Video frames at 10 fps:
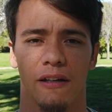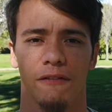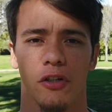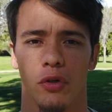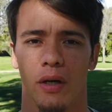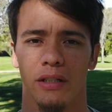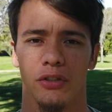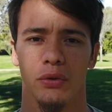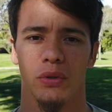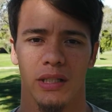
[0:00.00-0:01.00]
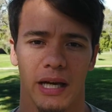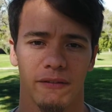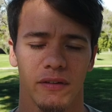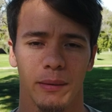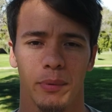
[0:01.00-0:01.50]
If you're trying to side
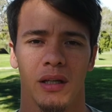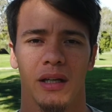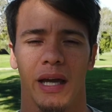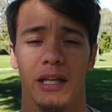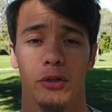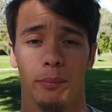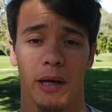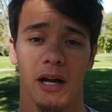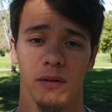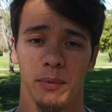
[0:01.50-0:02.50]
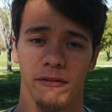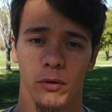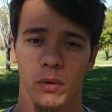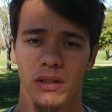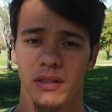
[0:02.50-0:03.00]
flip and do a backflip
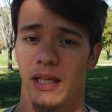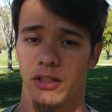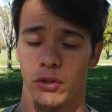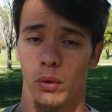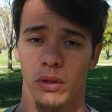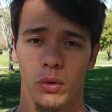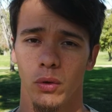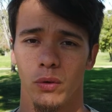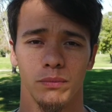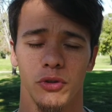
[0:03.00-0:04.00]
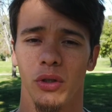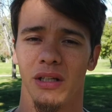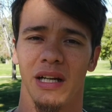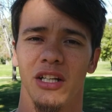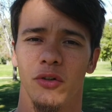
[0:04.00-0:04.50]
afterwards, that's totally cool. Do the
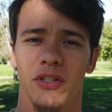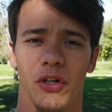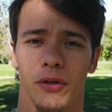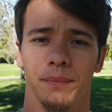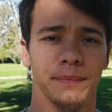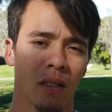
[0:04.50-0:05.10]
90-degree turn.